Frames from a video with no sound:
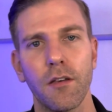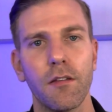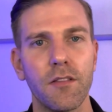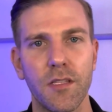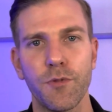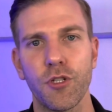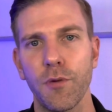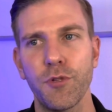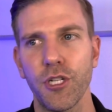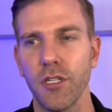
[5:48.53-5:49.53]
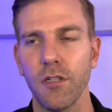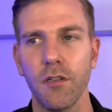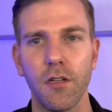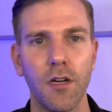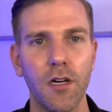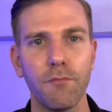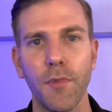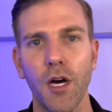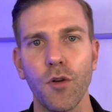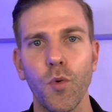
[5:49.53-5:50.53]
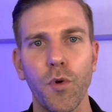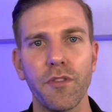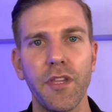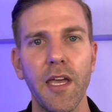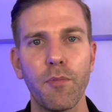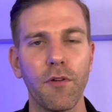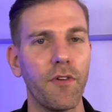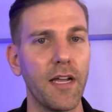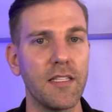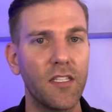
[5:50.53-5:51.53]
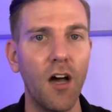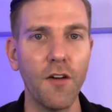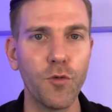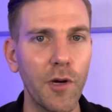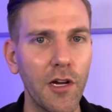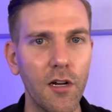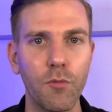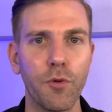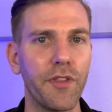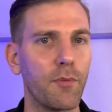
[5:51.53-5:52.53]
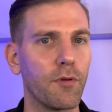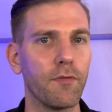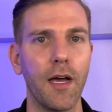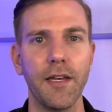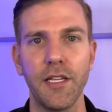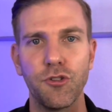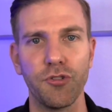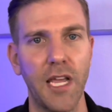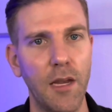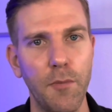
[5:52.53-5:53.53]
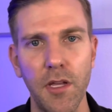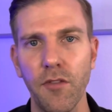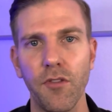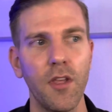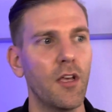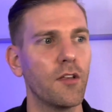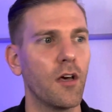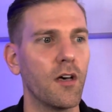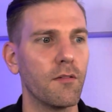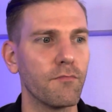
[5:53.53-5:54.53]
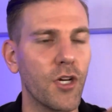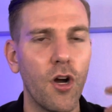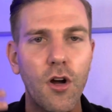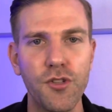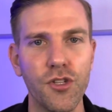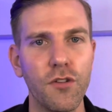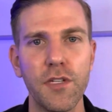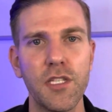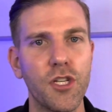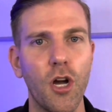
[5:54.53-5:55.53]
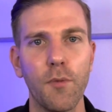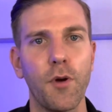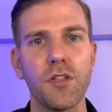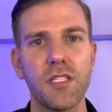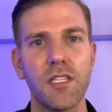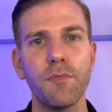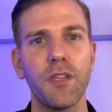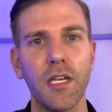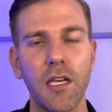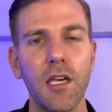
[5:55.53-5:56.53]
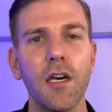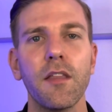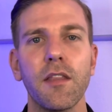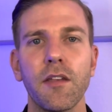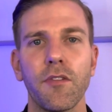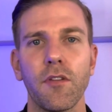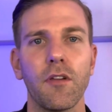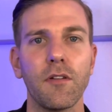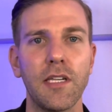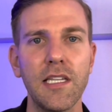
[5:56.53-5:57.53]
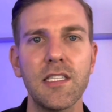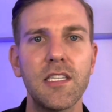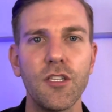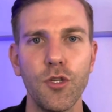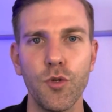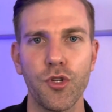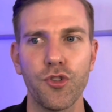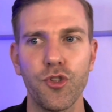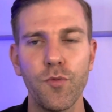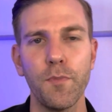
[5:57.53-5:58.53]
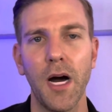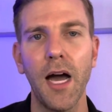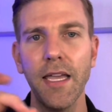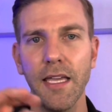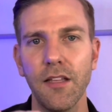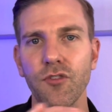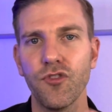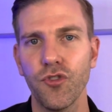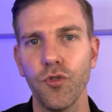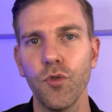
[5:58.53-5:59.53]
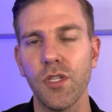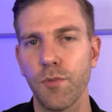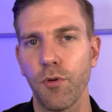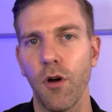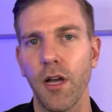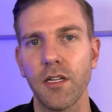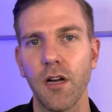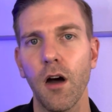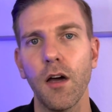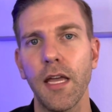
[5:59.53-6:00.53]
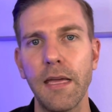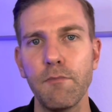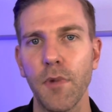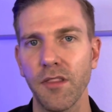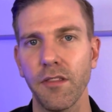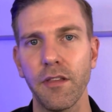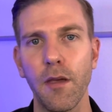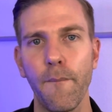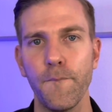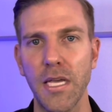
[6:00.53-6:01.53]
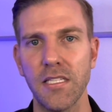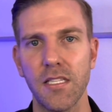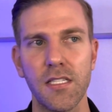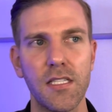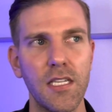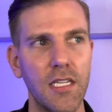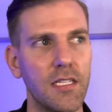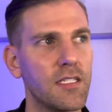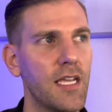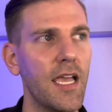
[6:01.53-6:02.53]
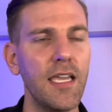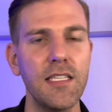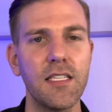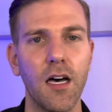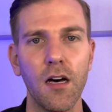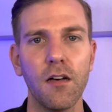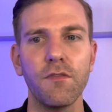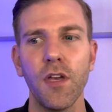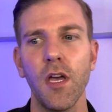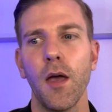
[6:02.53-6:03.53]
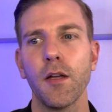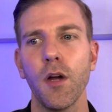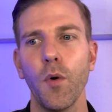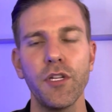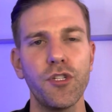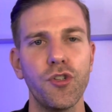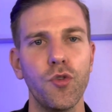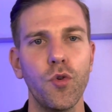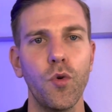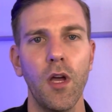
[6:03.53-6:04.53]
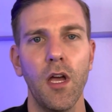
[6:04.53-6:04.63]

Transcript: subscription model where they provide software, where they provide entertainment, car service, car parts, something that gets users to buy into this product on a monthly basis. The days of going to